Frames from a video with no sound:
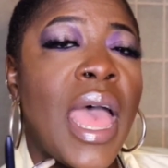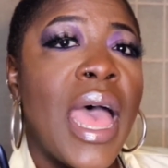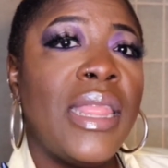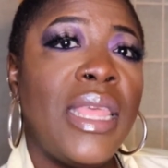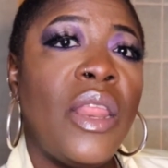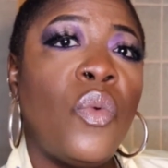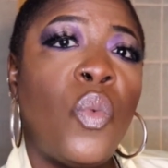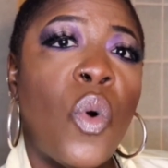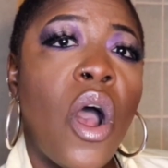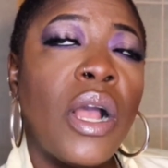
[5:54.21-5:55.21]
and then
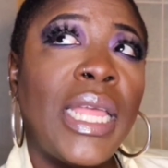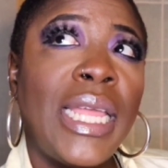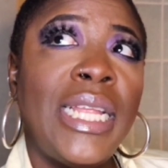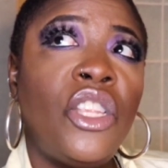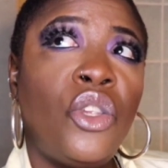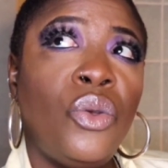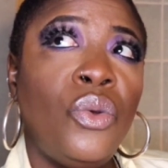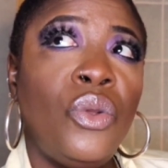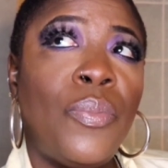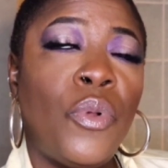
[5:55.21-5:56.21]
walk
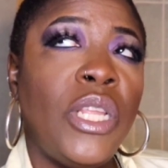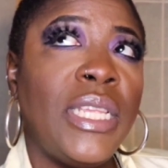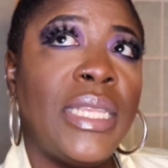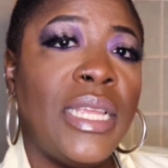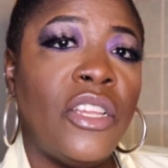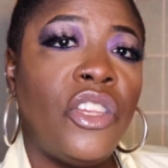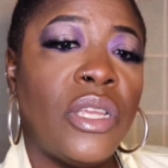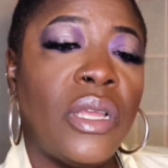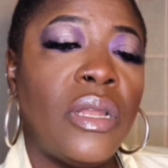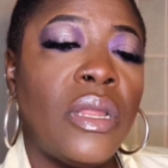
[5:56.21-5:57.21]
into the police
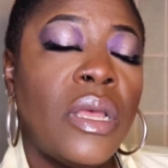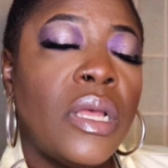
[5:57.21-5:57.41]
station